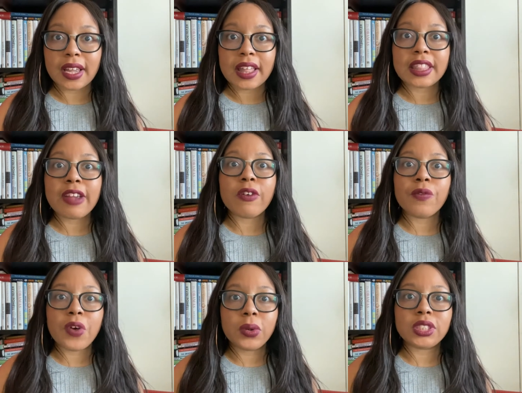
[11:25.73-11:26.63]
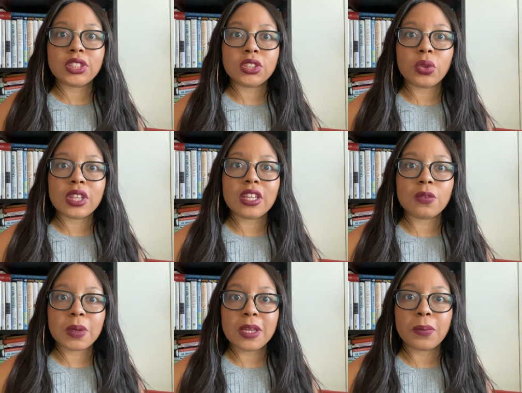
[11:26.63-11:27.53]
They revolted so these
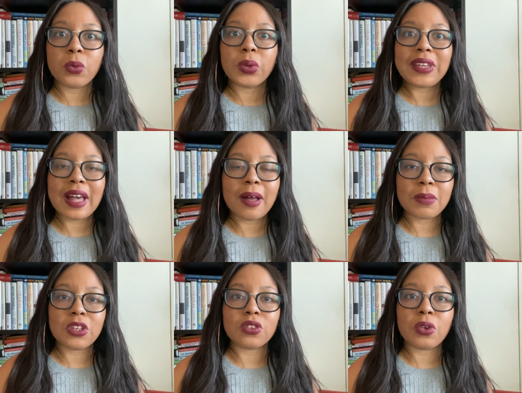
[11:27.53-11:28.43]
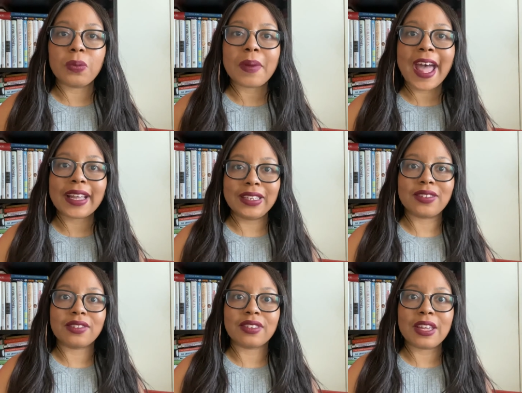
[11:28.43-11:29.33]
people would not be sold back into
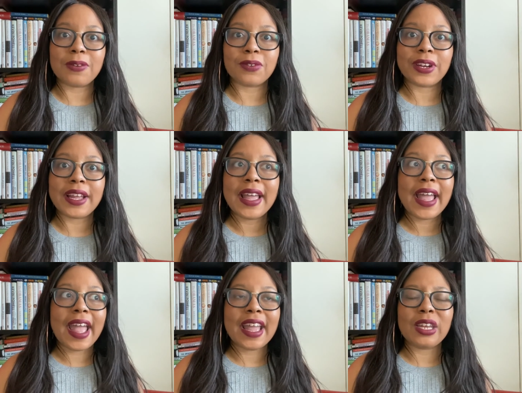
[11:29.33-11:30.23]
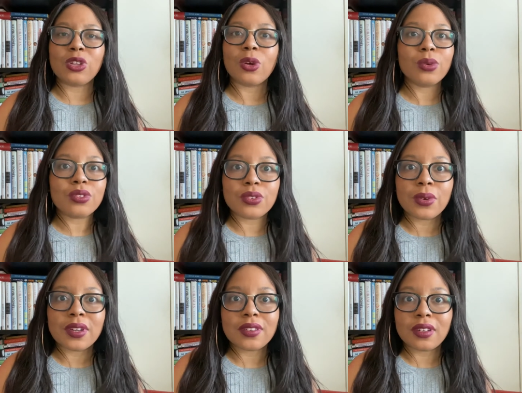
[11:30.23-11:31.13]
slavery. And those
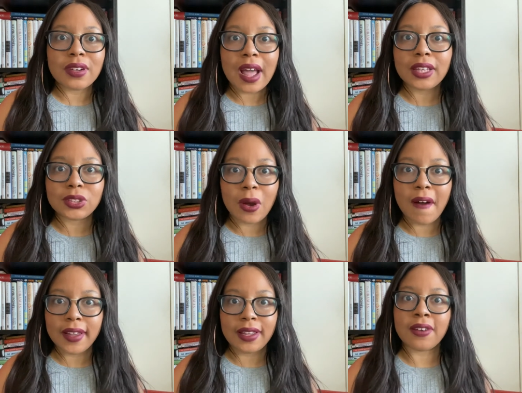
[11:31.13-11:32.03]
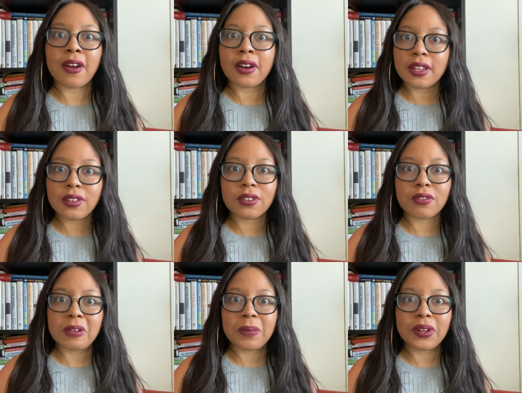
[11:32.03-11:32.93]
stories are not taught in our
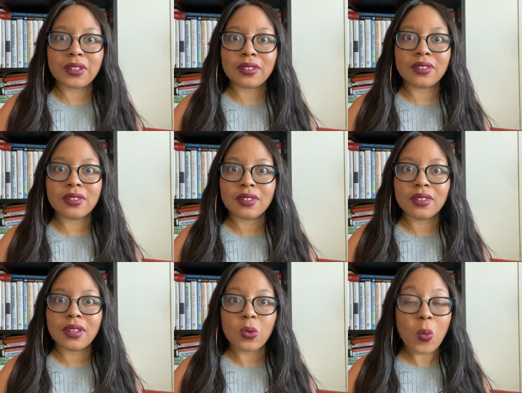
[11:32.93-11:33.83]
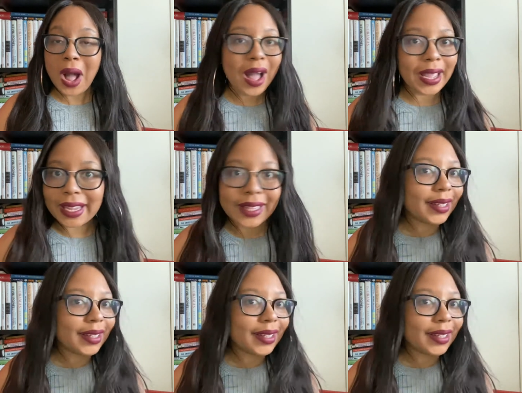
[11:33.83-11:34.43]
history books. Why?